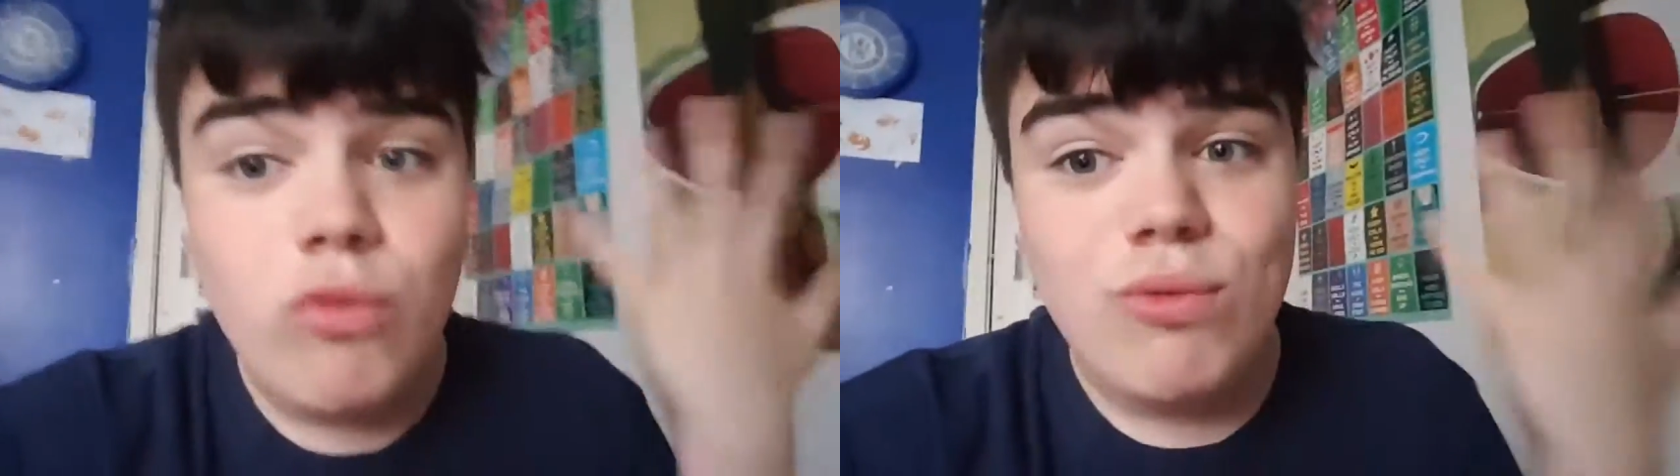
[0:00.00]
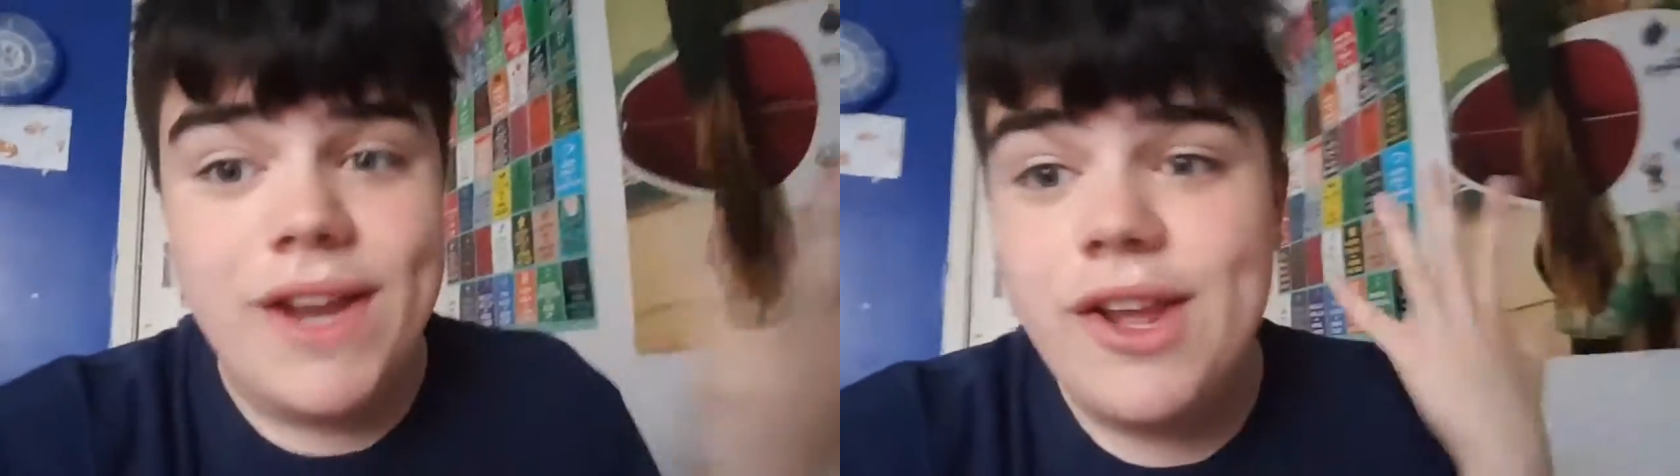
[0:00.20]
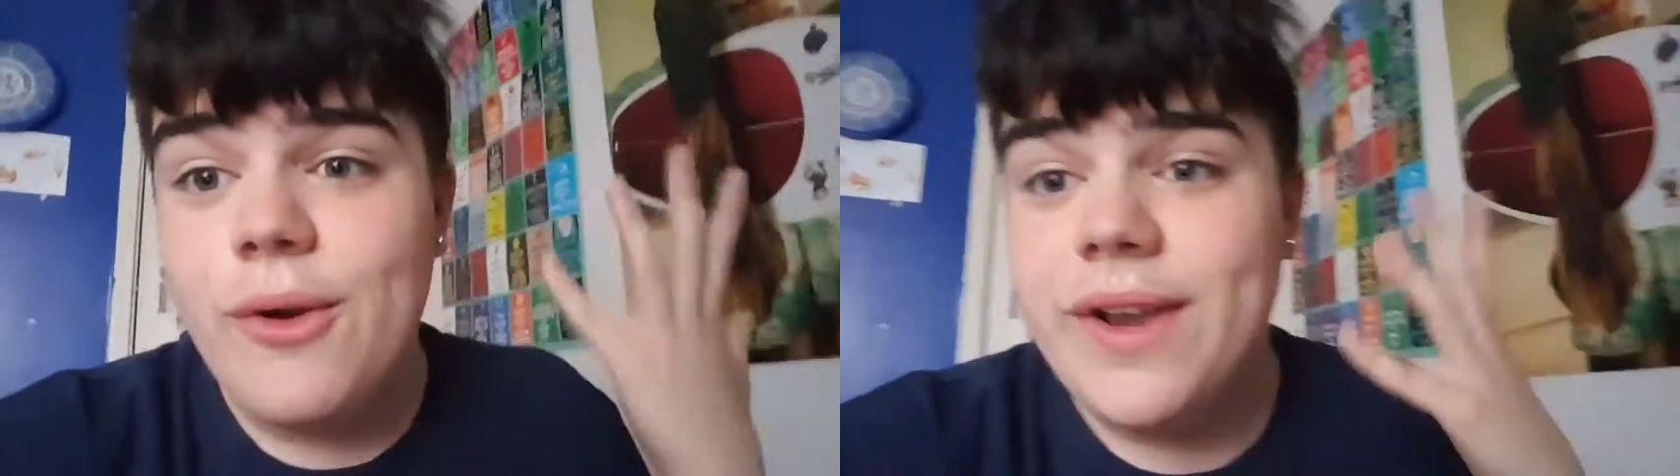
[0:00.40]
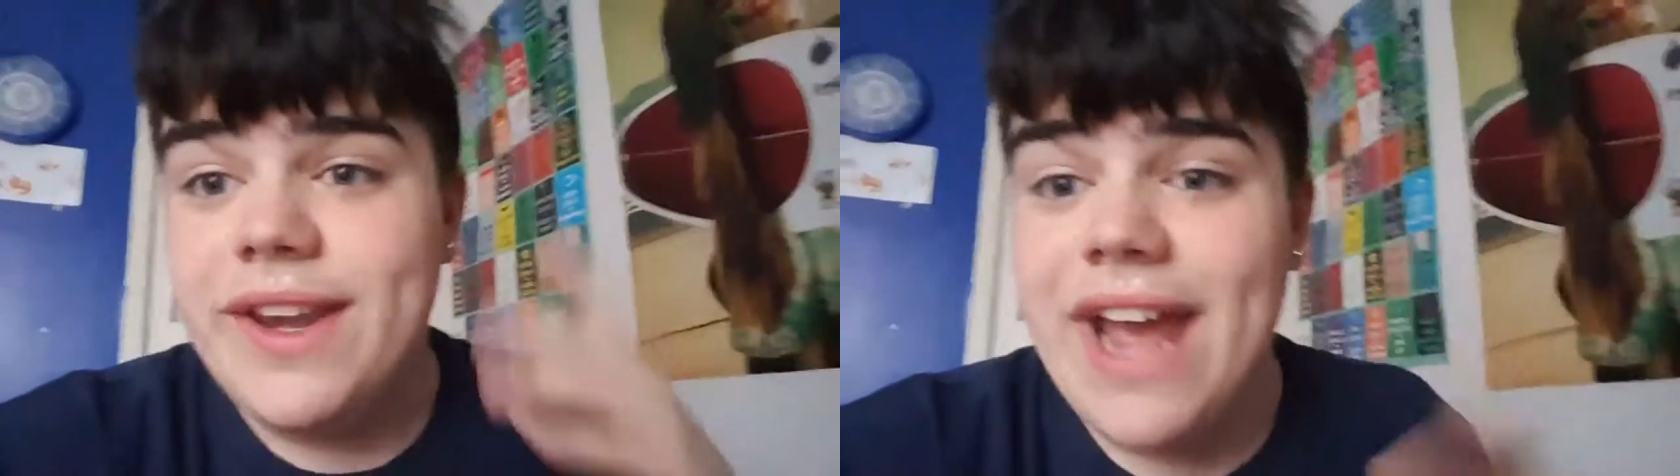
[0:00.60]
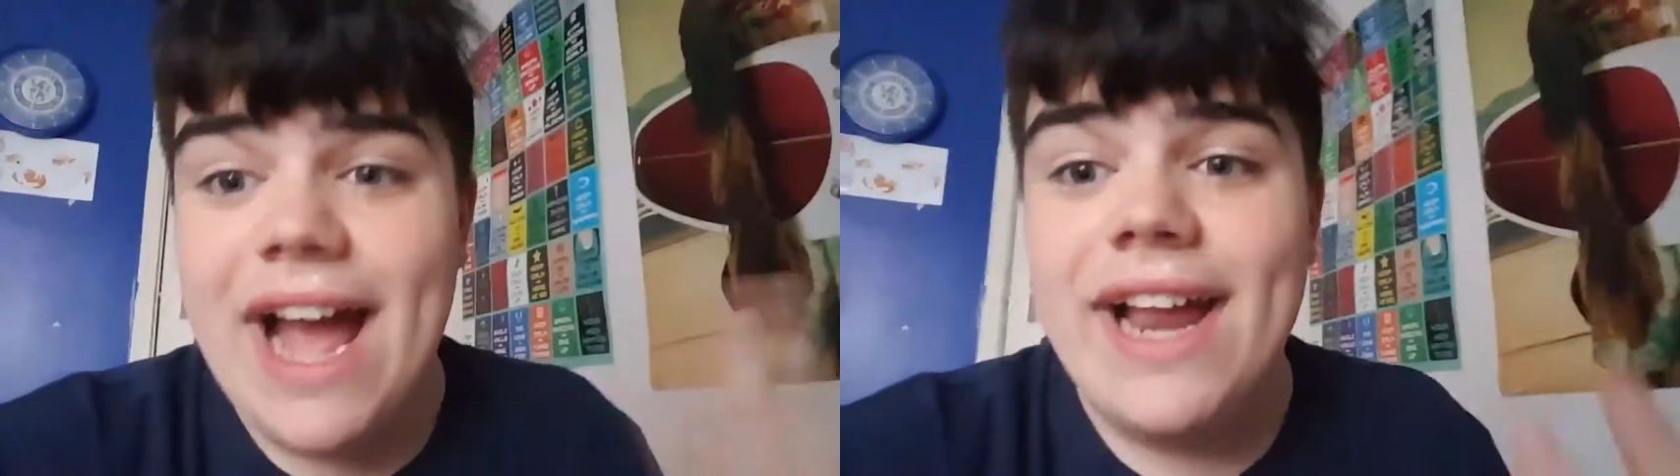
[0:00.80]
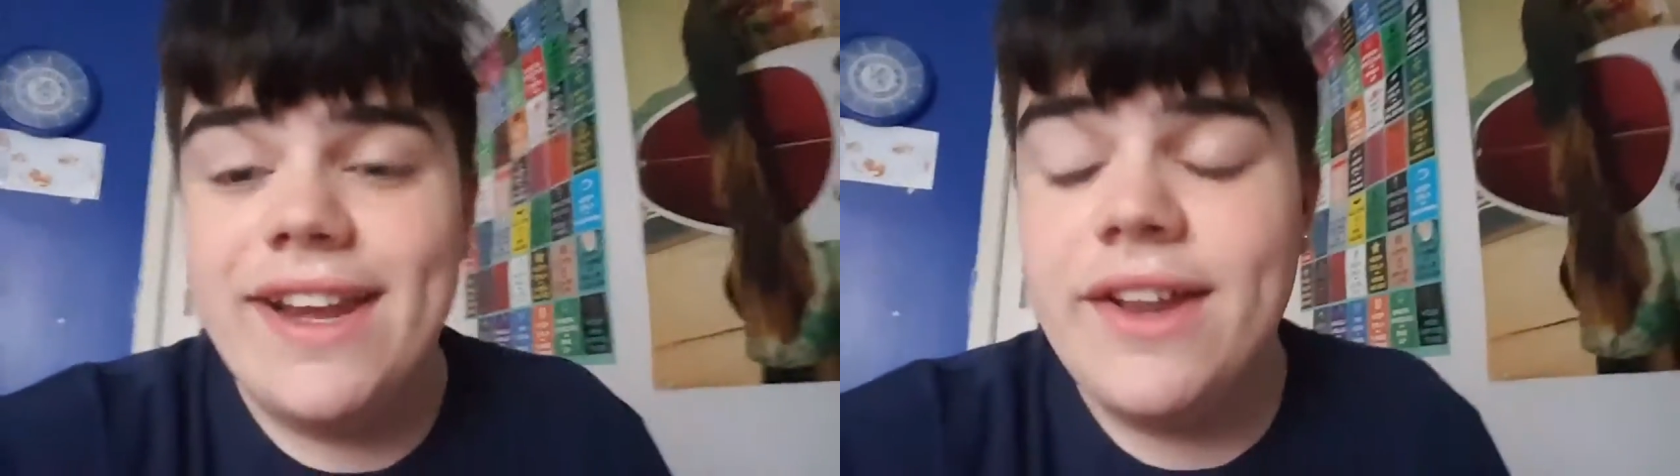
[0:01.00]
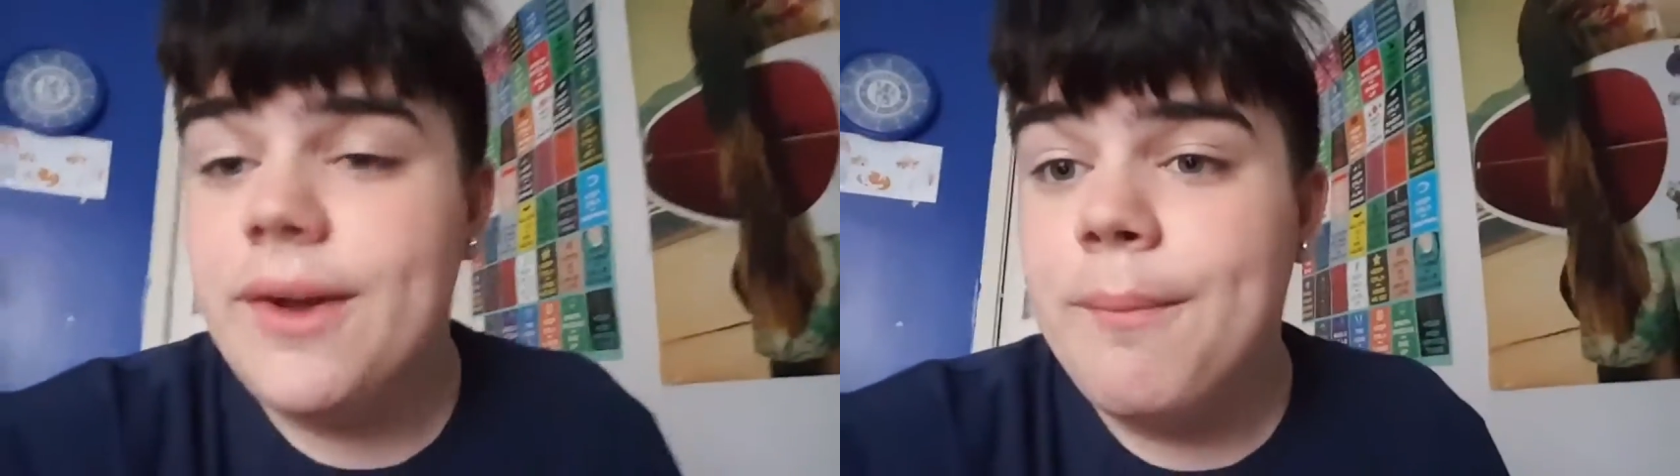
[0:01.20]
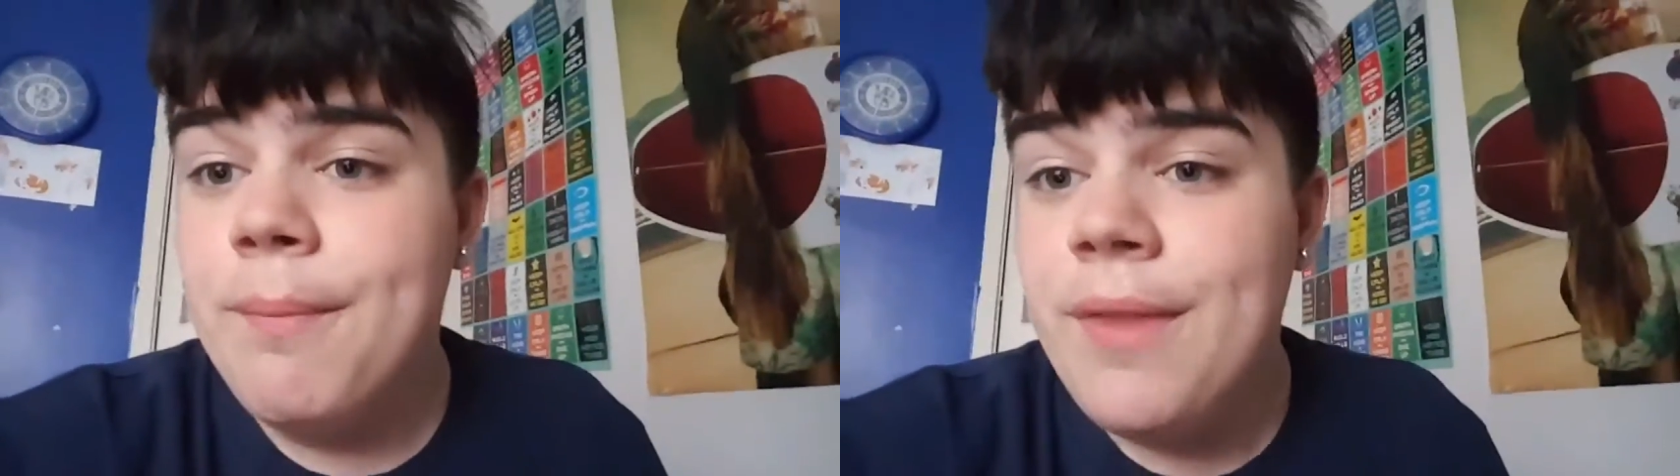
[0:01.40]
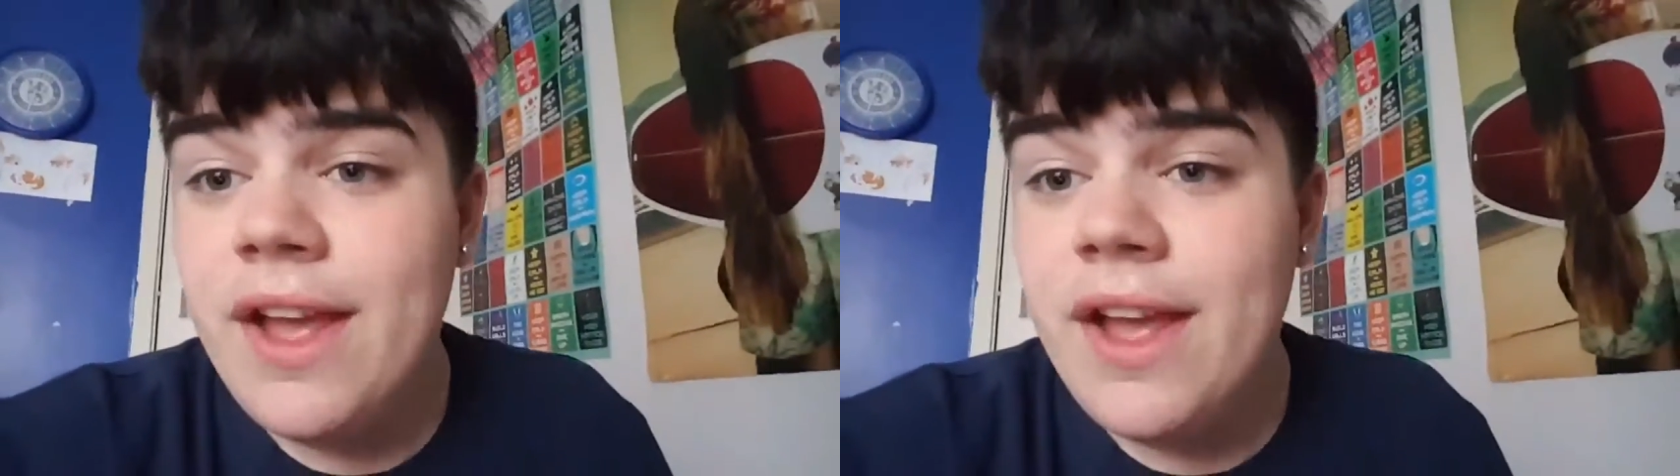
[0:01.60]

Recoded and um,